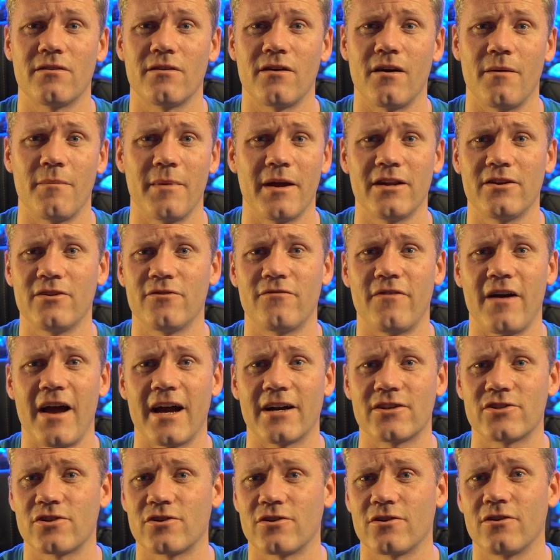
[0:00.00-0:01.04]
a
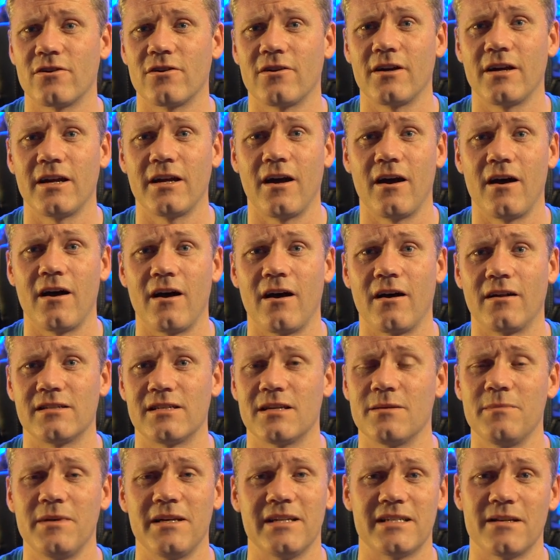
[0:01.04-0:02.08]
manufacturer to
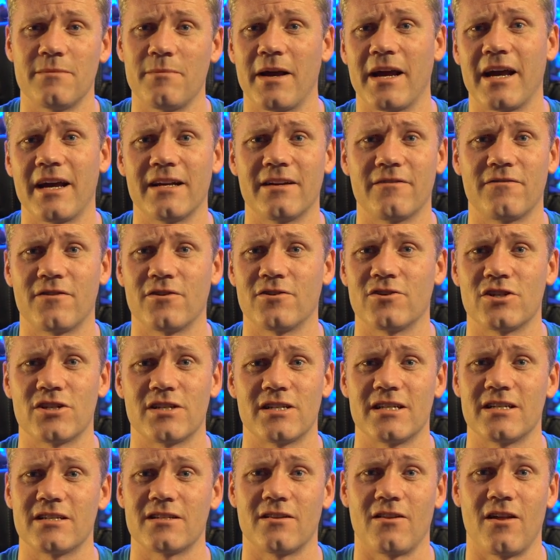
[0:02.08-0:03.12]
meet demand if there just
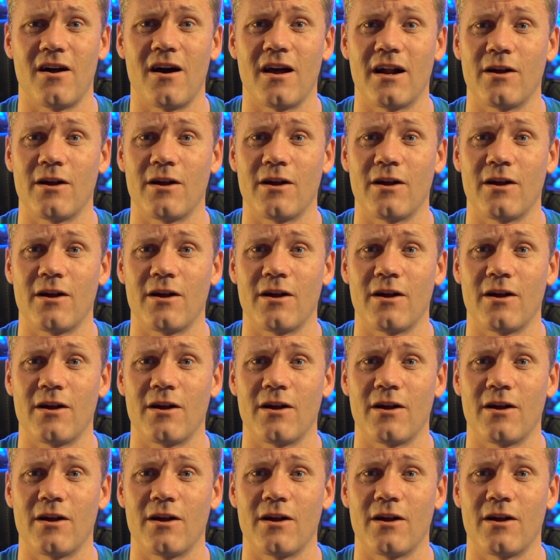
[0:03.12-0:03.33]
is a lot.